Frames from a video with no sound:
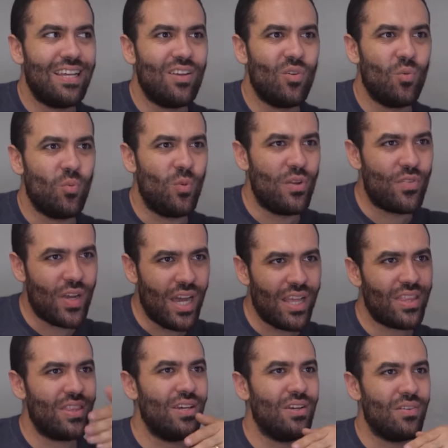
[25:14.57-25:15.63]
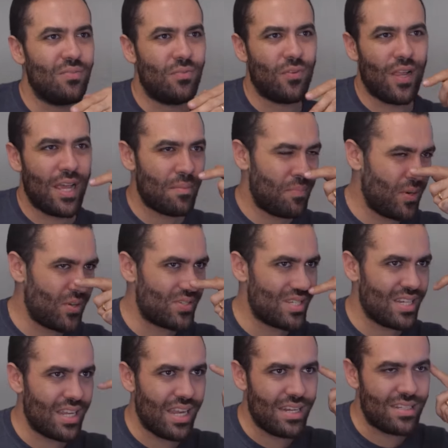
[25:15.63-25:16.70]
We've got the flag post
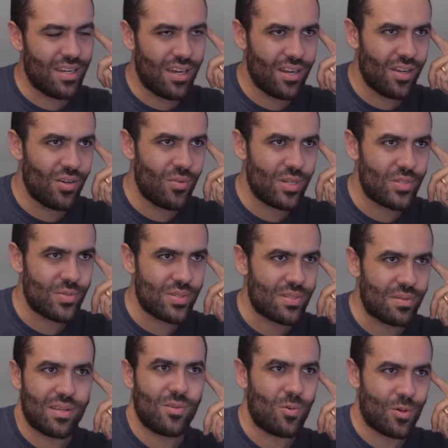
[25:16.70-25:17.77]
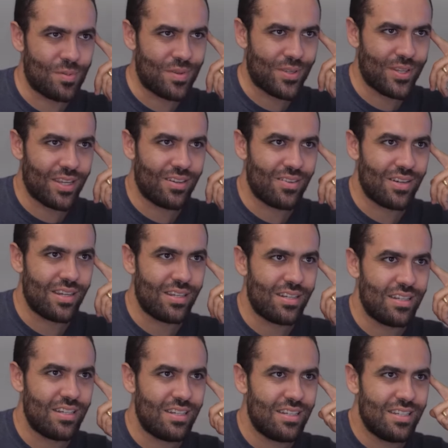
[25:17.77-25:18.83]
in Caetano, which was a quarter million, right?
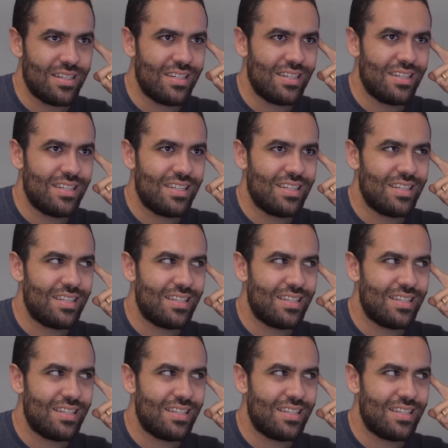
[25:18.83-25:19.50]
Right.